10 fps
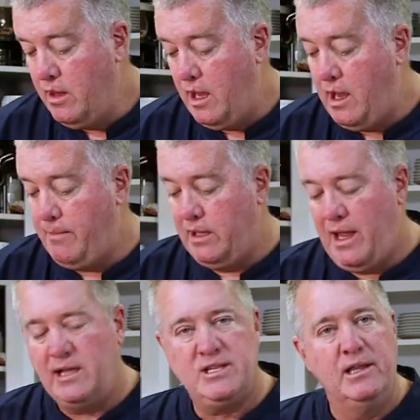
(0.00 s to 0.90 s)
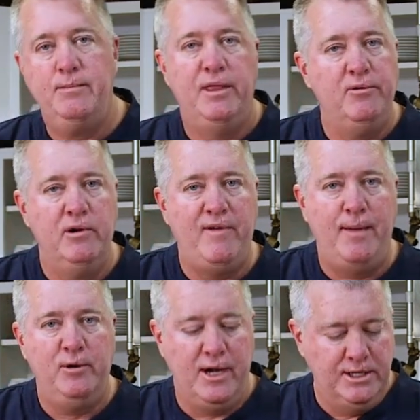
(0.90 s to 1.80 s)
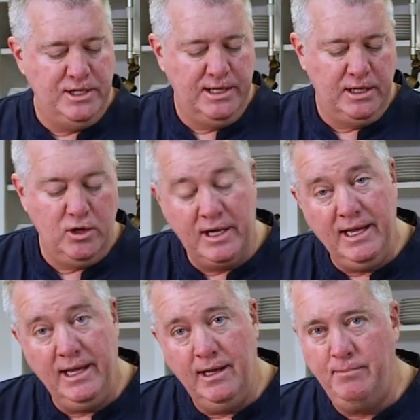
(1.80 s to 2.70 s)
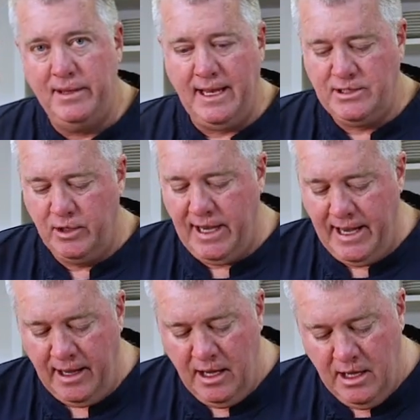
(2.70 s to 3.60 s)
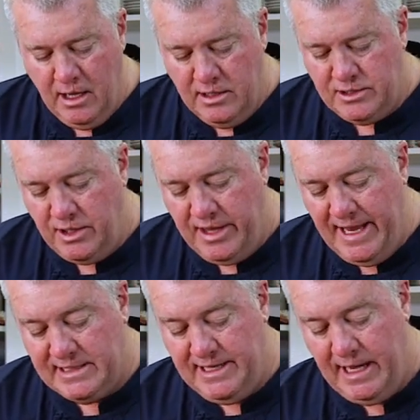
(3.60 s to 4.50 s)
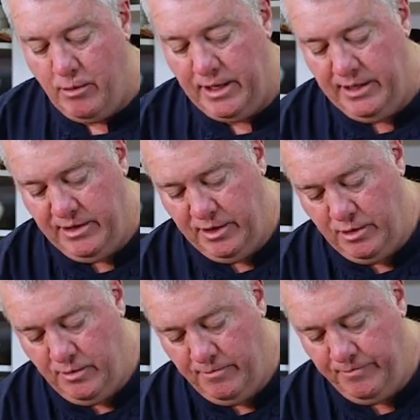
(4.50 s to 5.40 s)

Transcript: I lost a little bit through evaporation and cooking, but that's okay. So the next thing I want to do,